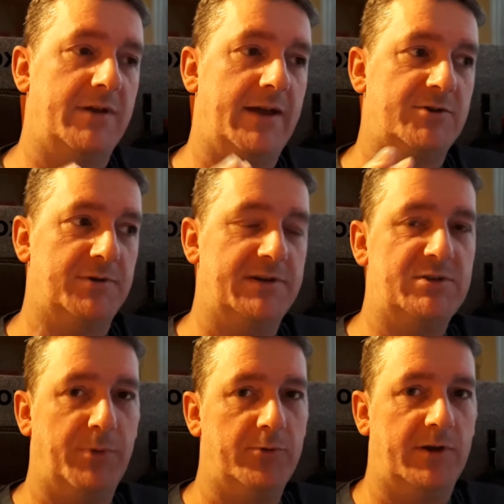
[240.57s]
actually
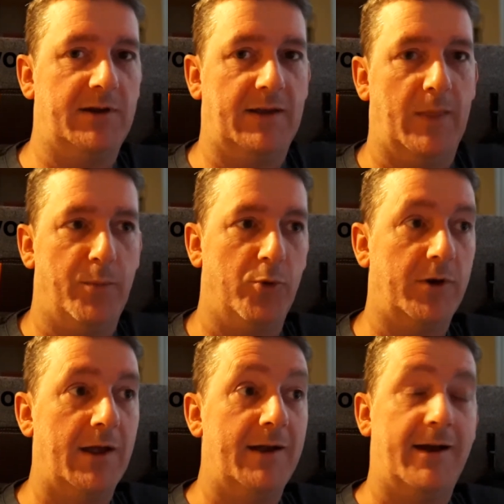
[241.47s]
spoken in the
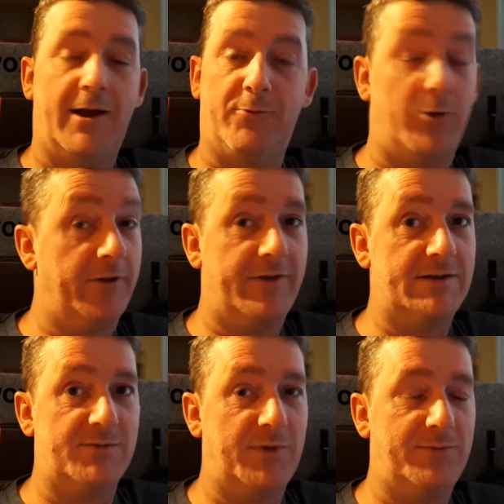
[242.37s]
book. And one of the
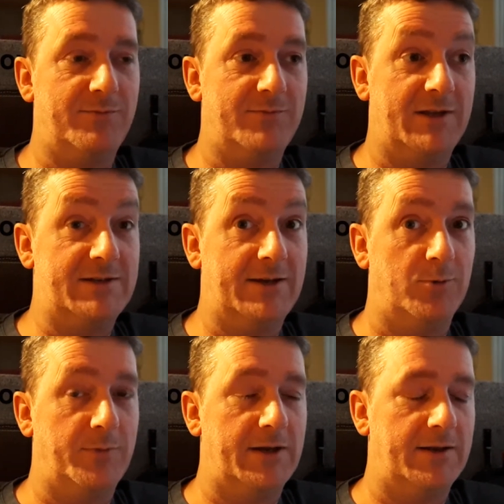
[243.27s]
things that
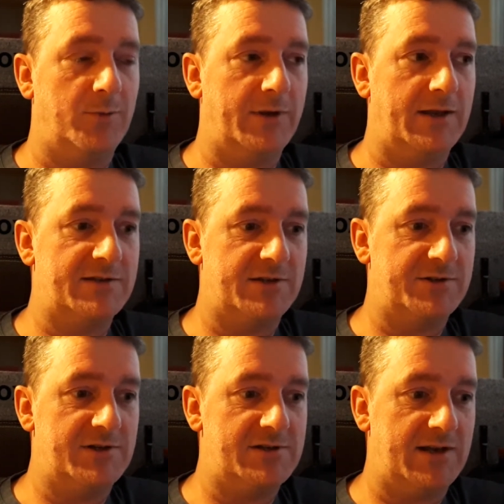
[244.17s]
tickled me a little bit is that
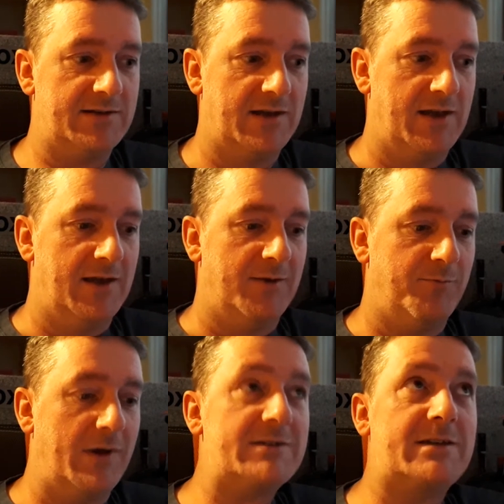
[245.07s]
she said,
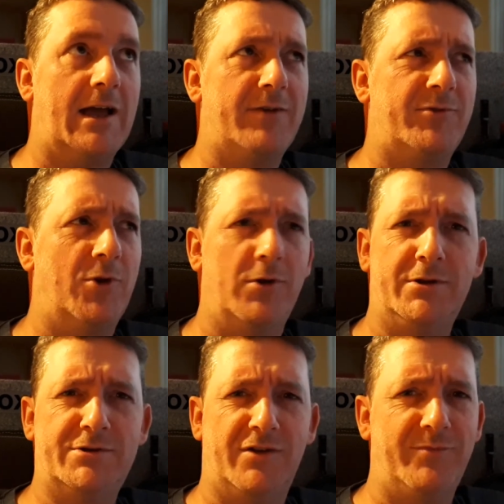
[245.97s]
must have
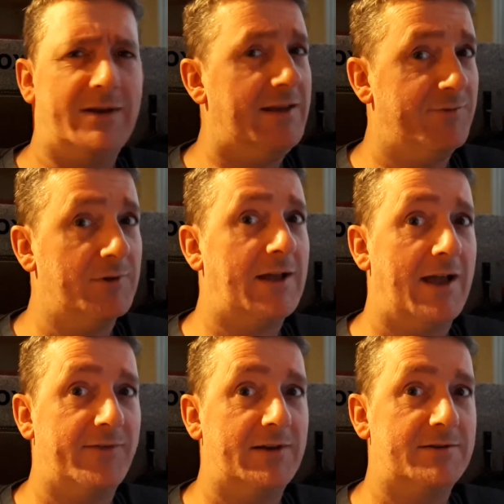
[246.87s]
knowledge of medieval
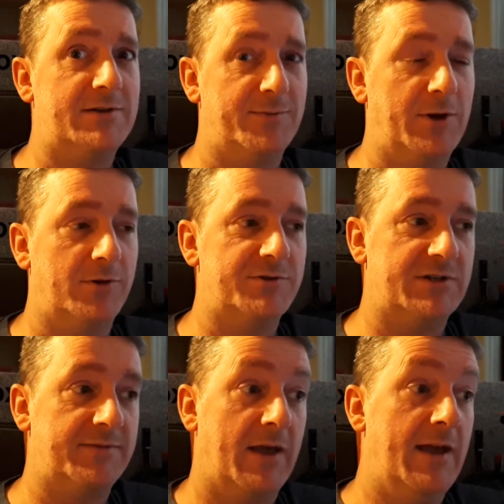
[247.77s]
Catholic
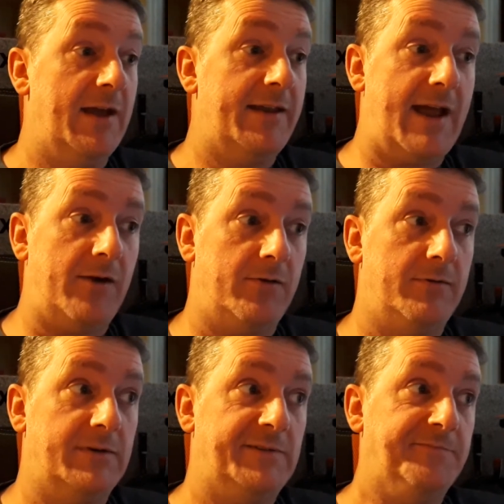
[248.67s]
terminology. Now,
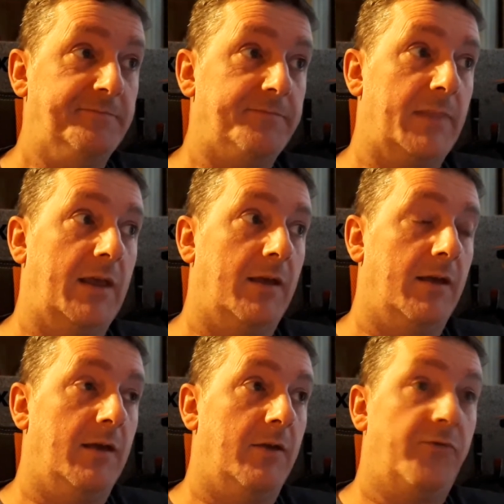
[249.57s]

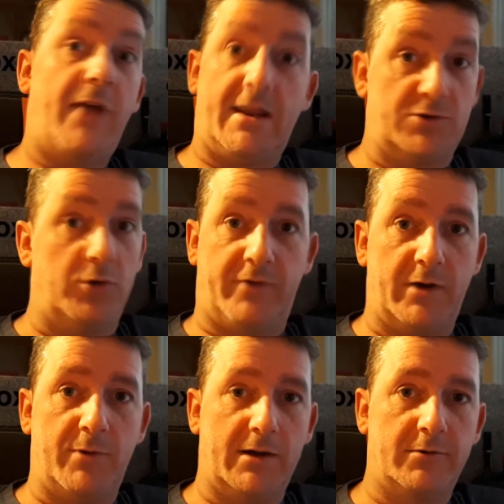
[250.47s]
that's all
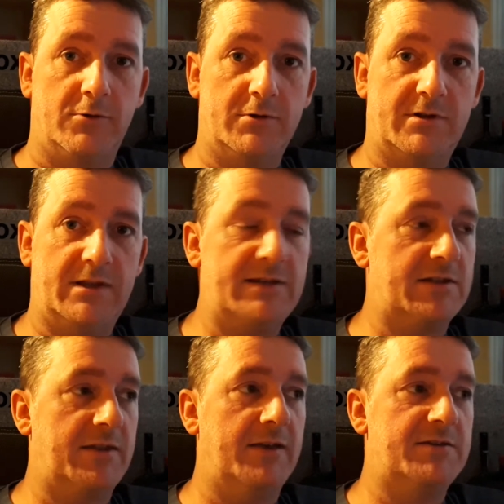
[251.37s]
very well and good. These
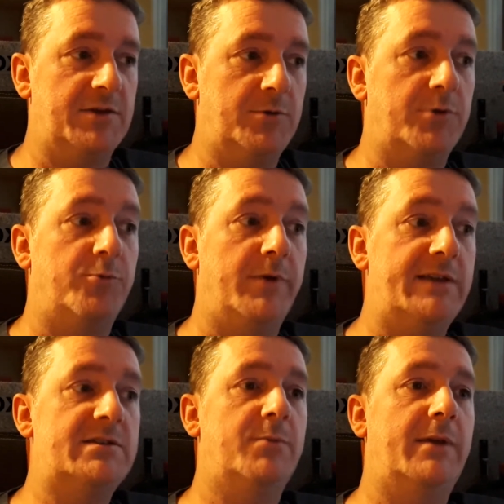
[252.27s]
are things that you could
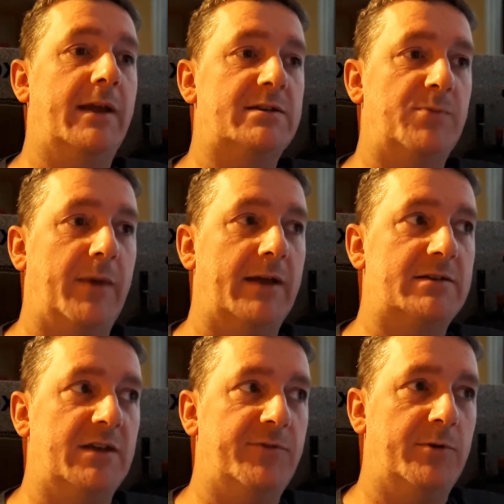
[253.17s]
reasonably
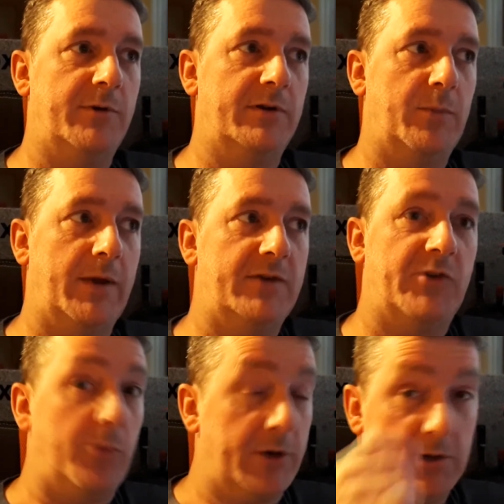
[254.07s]
expect if you're going to pay
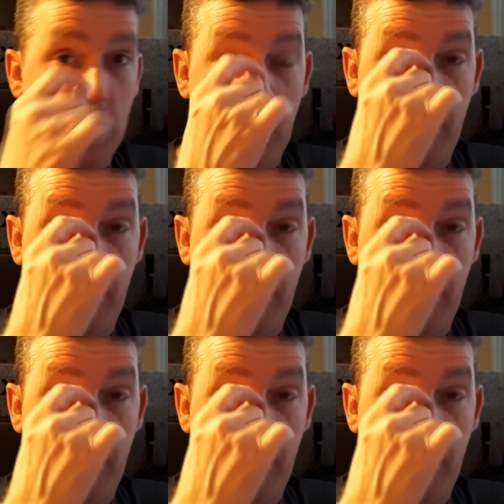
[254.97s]
someone a lot of